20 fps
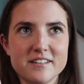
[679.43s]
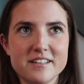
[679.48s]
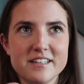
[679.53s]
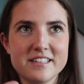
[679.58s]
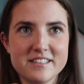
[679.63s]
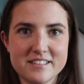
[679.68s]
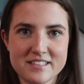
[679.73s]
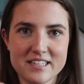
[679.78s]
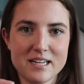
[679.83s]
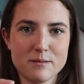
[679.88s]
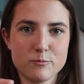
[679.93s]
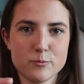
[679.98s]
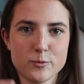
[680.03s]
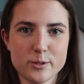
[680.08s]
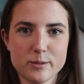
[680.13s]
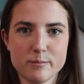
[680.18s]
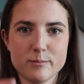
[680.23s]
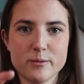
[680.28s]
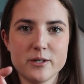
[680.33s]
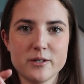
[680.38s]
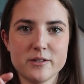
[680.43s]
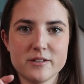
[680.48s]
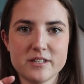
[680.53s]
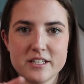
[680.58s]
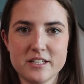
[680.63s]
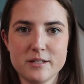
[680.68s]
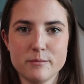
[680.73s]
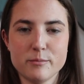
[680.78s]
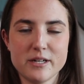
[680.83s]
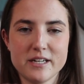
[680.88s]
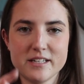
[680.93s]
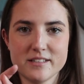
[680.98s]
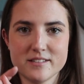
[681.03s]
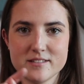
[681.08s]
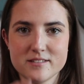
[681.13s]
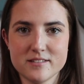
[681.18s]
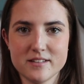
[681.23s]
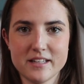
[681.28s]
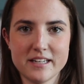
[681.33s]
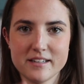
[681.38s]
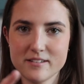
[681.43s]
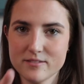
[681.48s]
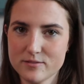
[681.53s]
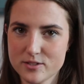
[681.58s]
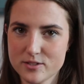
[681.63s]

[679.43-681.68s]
in time warp mode and you press like